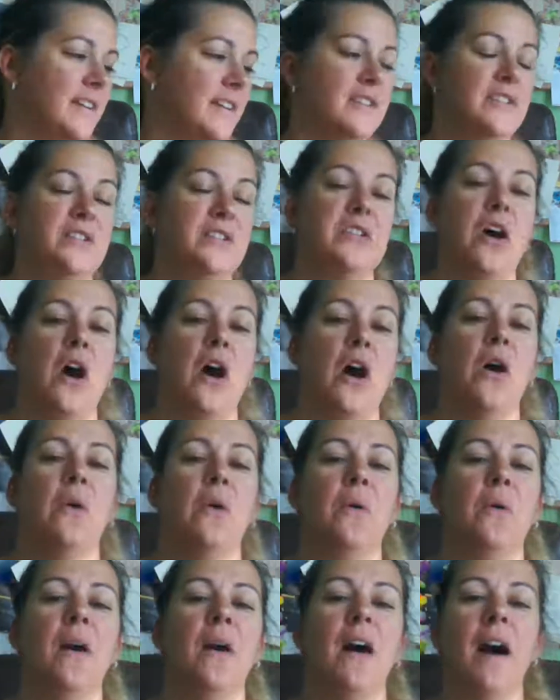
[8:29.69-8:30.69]

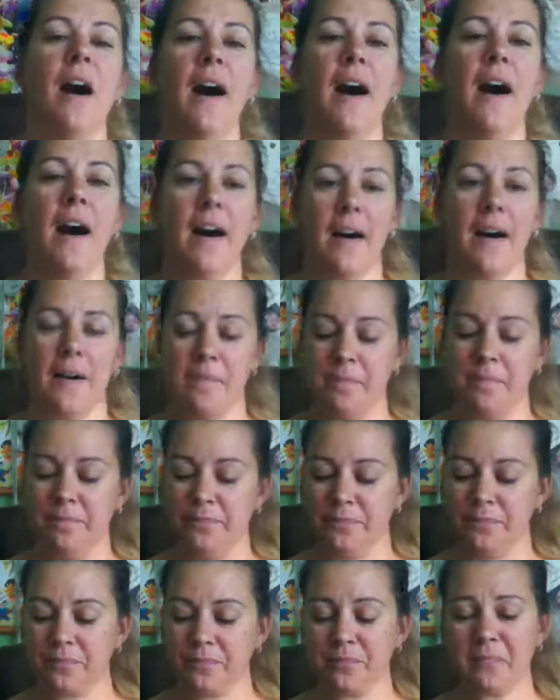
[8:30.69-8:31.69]
So I'm
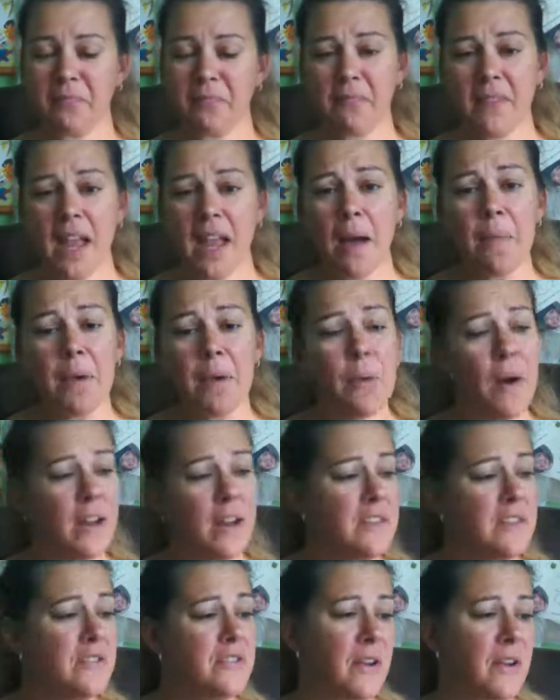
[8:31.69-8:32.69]
going to walk
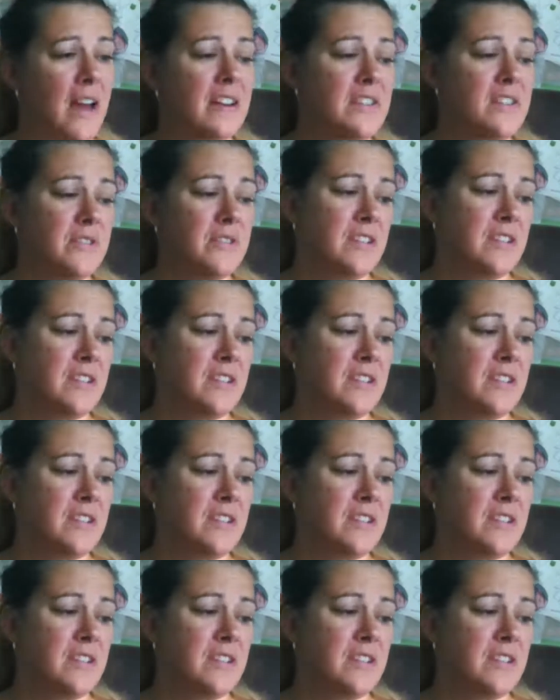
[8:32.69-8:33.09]
you through how to do